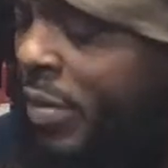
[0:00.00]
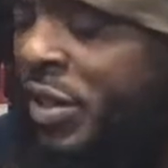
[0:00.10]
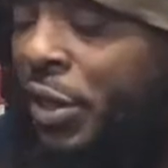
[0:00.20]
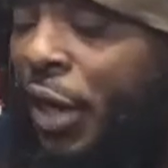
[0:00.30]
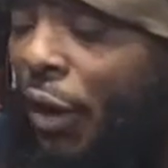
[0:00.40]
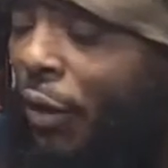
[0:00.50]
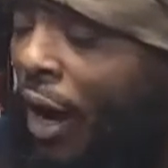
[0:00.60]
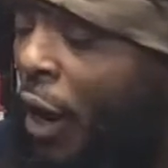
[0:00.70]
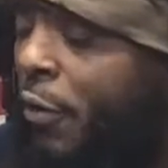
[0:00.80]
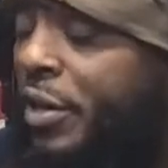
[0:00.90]
is another
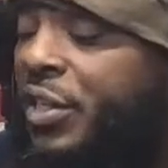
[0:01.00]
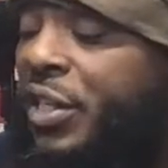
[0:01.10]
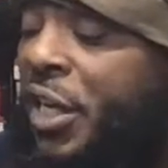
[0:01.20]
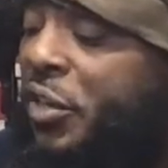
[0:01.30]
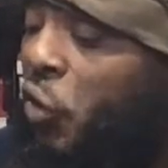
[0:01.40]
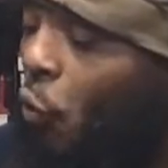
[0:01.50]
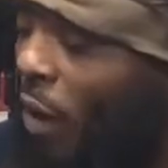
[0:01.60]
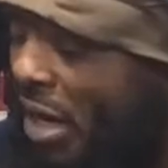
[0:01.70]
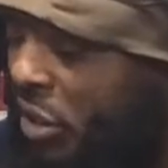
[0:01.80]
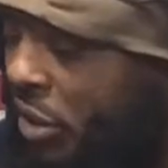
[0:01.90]
area she needs
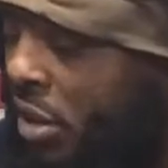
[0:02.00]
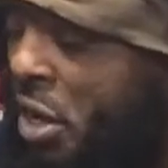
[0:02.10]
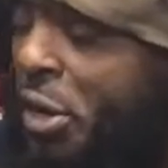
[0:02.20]
correction.